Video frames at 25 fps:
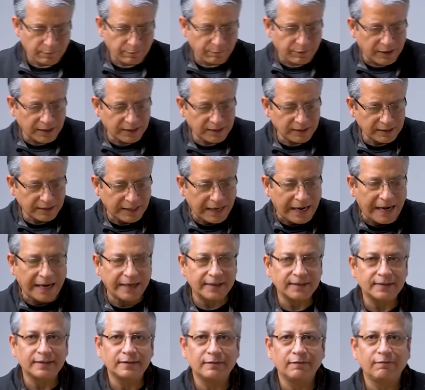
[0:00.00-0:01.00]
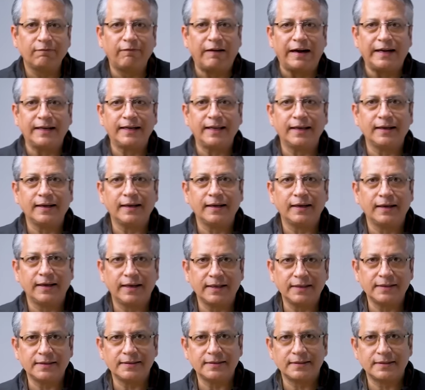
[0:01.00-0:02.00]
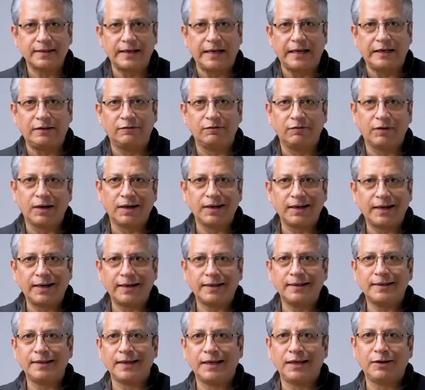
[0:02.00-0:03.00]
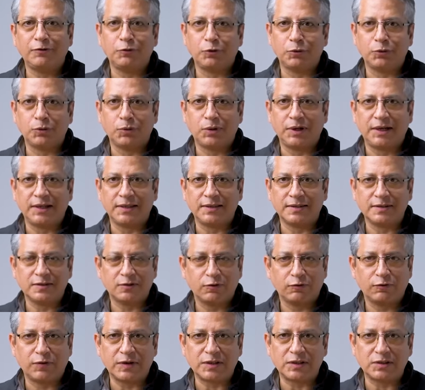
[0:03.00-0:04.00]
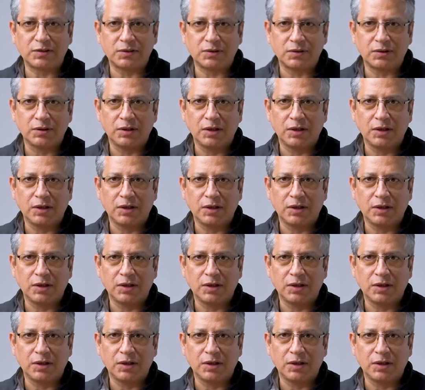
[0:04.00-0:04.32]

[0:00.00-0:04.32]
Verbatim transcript: one at wide angle lens and one at telephoto lens. First